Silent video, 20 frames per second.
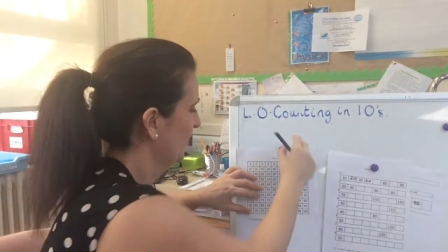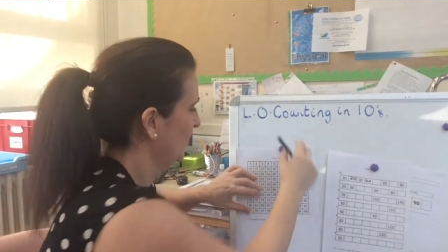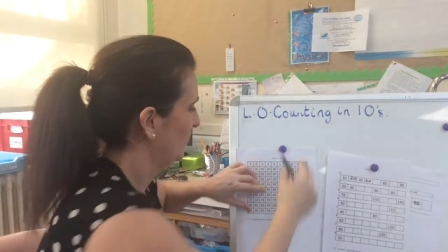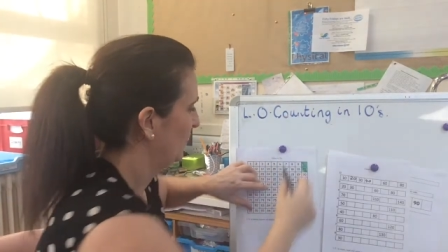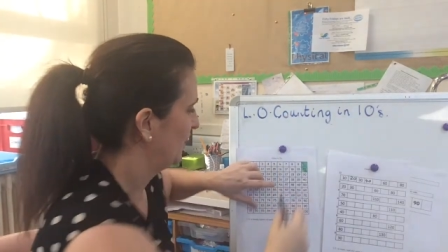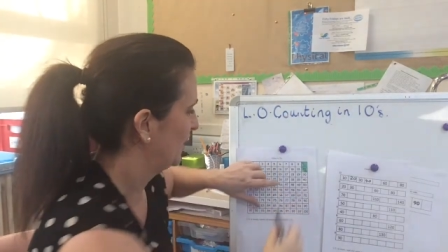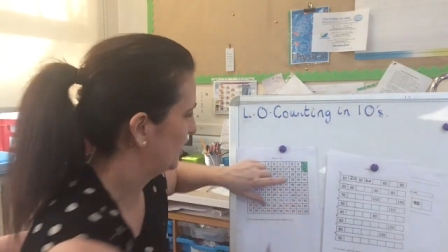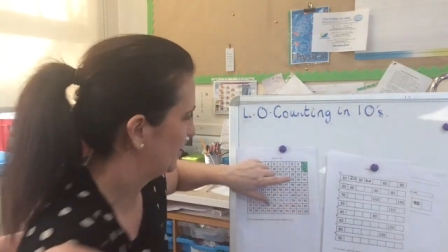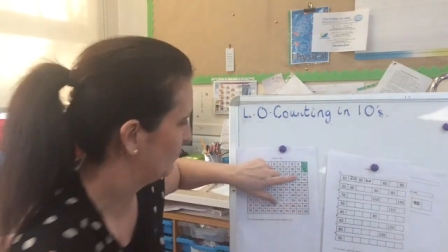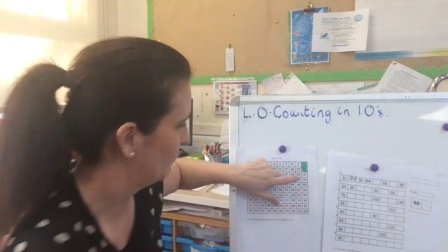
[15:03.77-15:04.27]

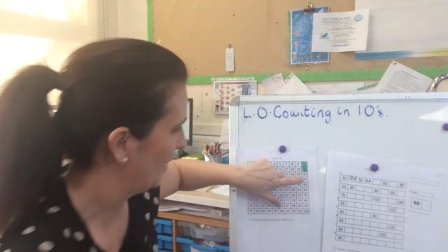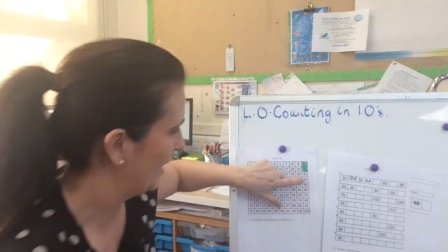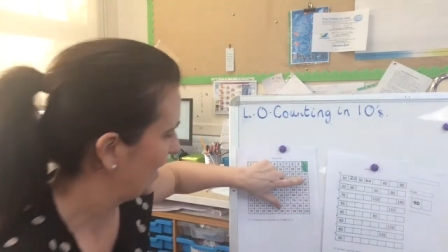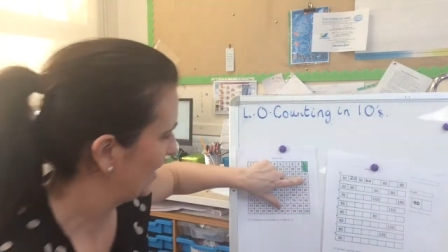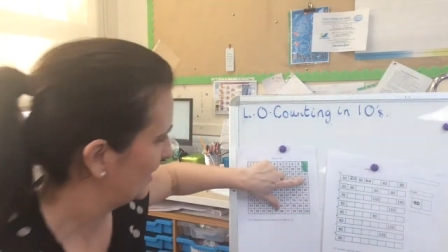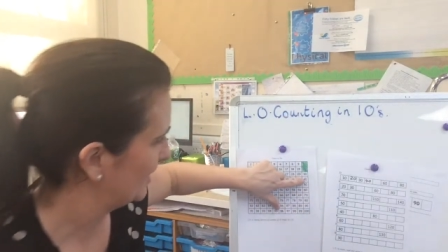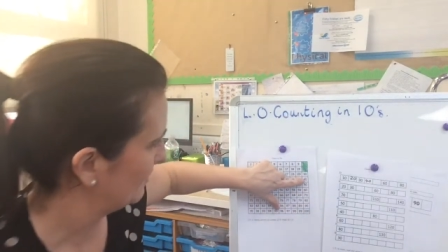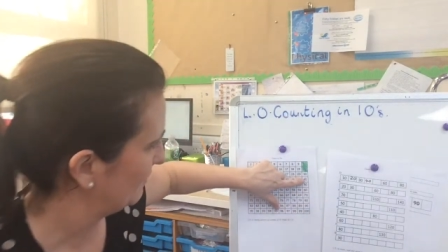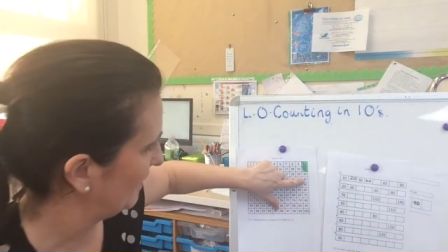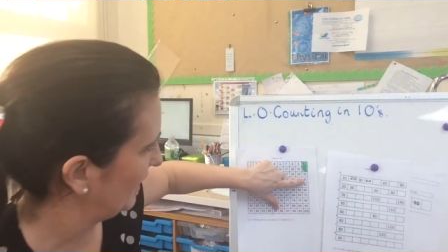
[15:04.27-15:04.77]
Which
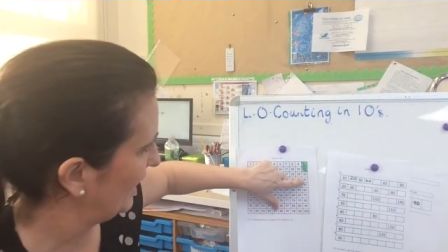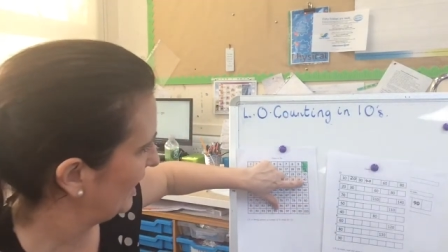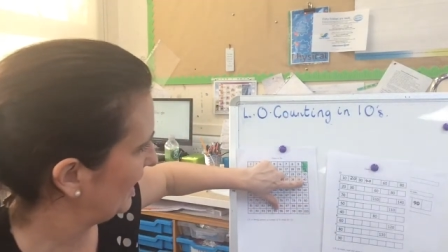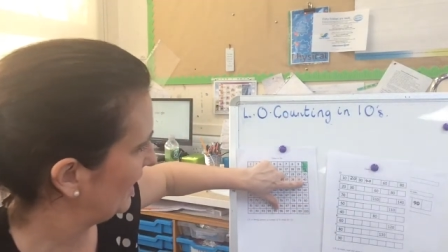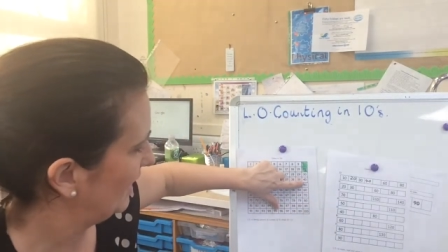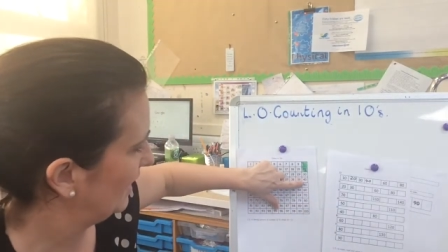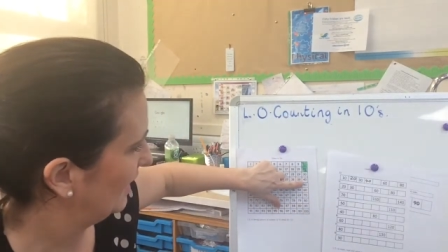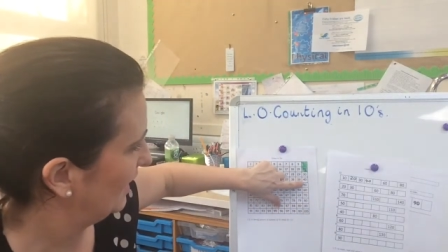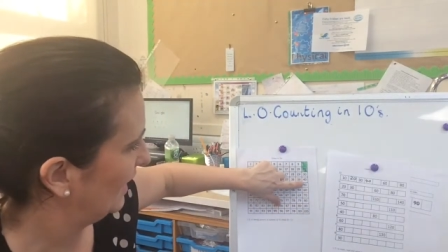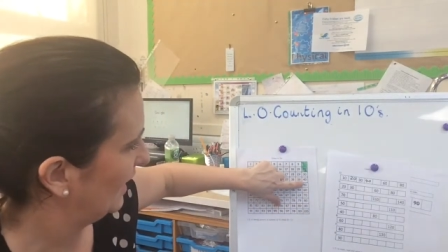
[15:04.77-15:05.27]
makes me
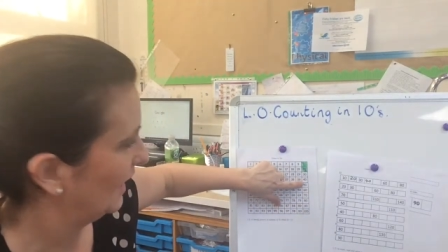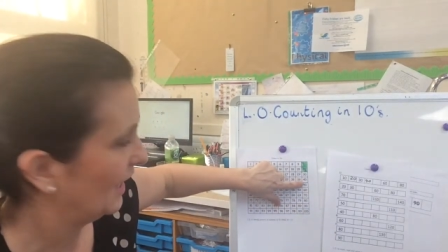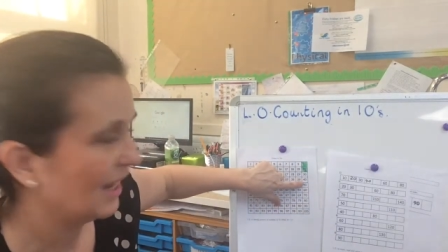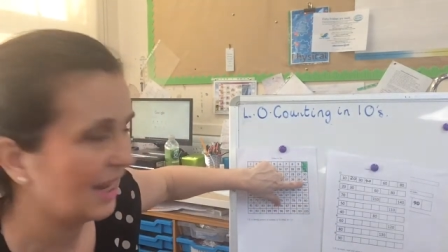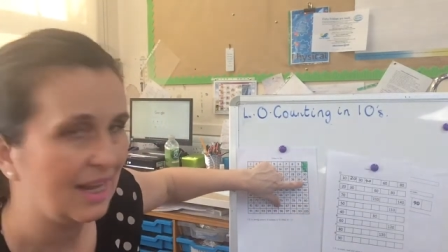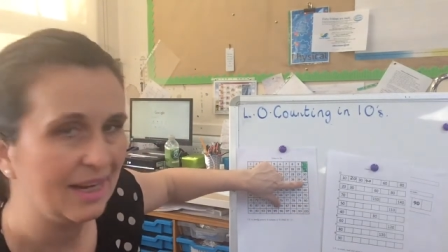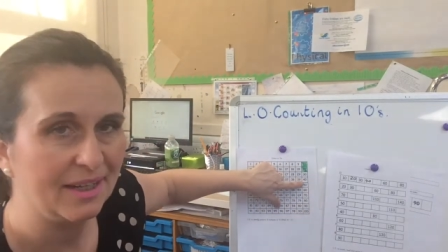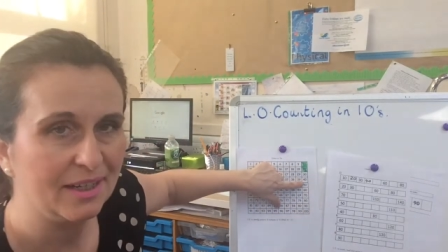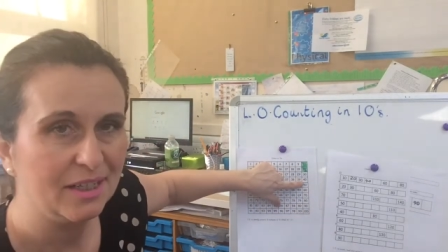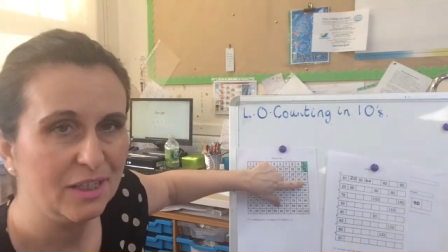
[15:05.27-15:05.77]

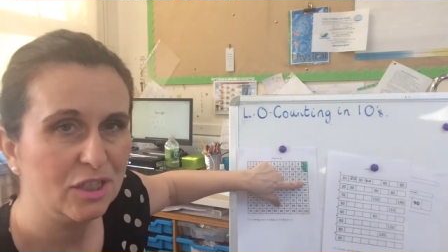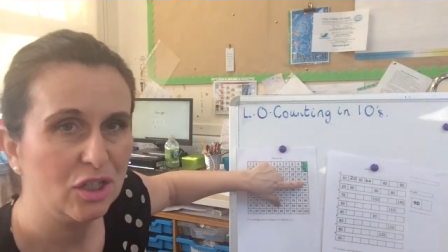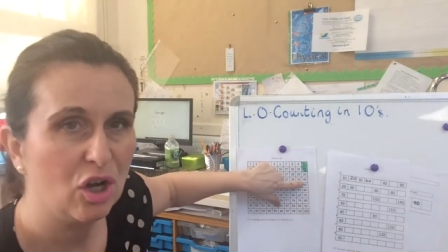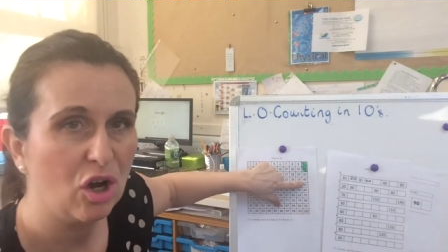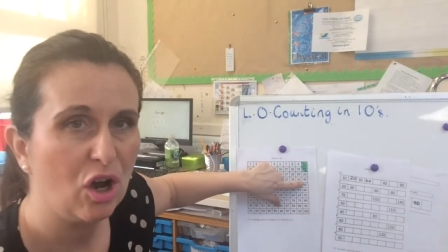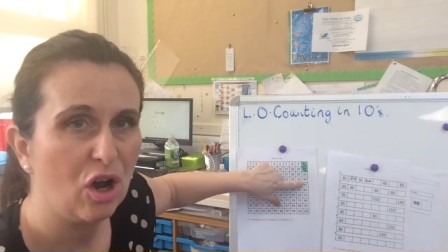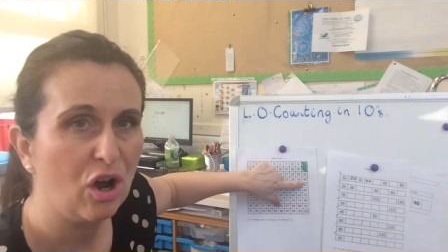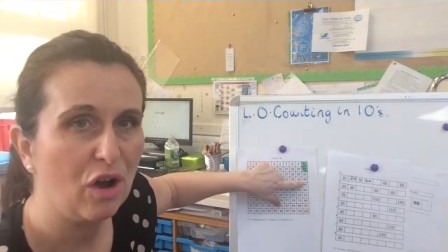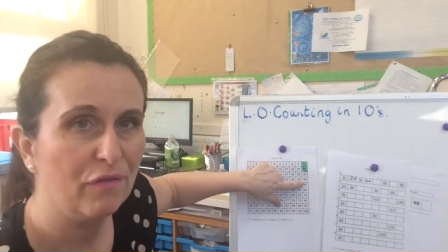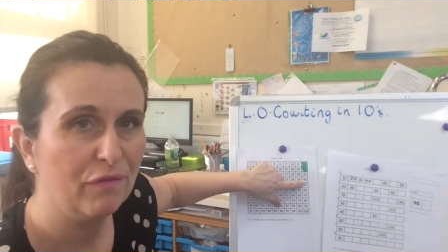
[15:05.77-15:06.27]
land
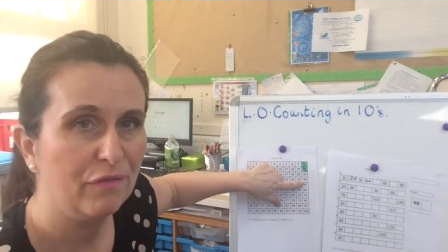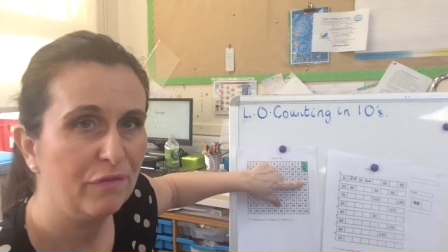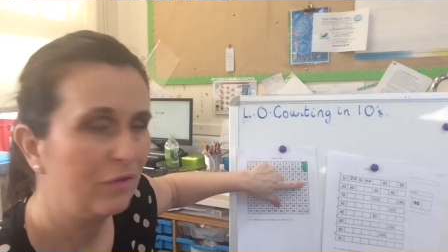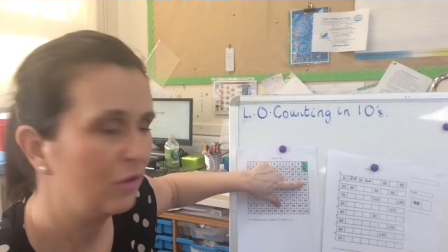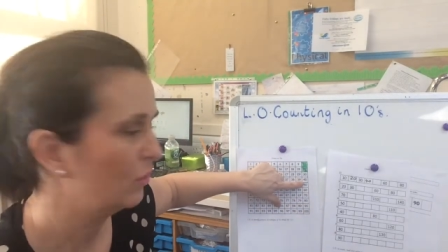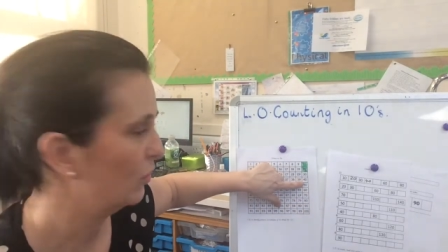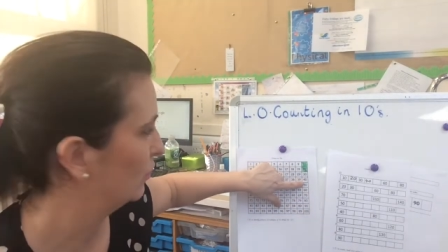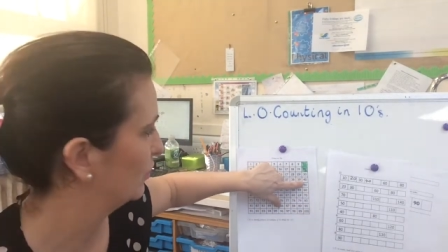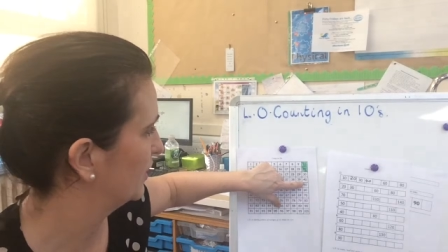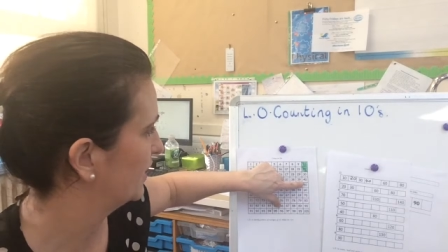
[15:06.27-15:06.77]
on
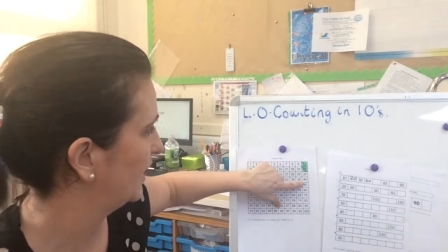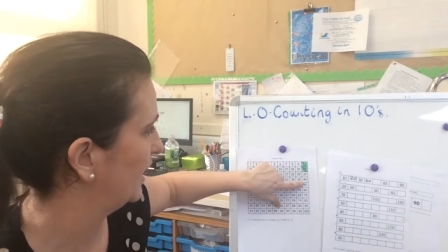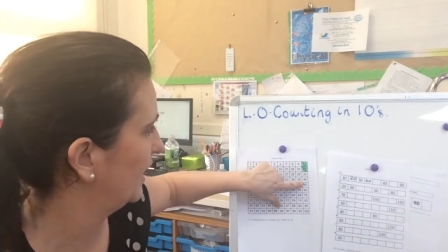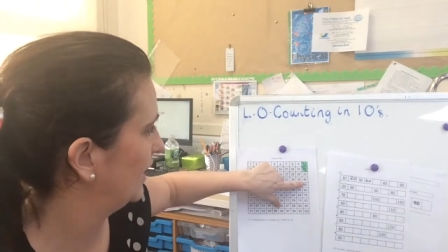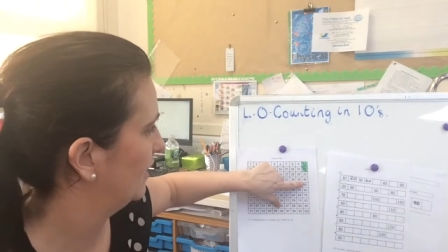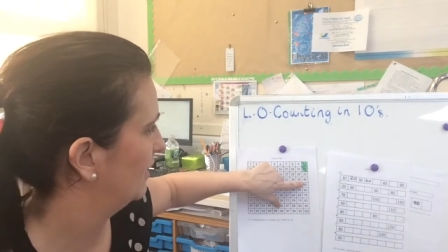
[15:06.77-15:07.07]
40.